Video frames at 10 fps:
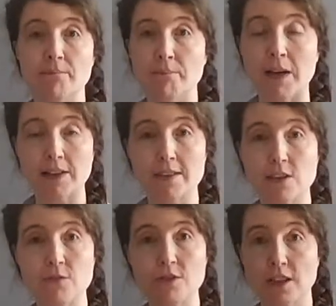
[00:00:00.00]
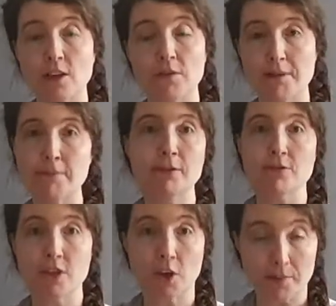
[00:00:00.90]
People used to go
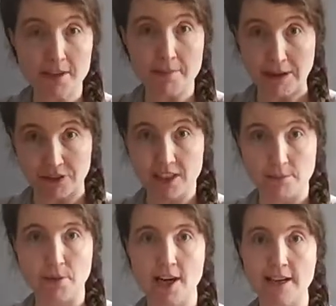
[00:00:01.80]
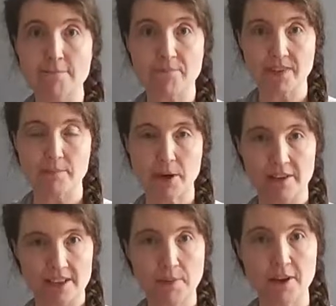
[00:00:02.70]
up to the mountains to pray
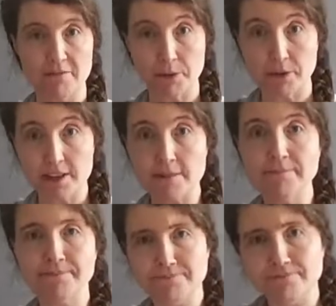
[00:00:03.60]
as part of Buddhism.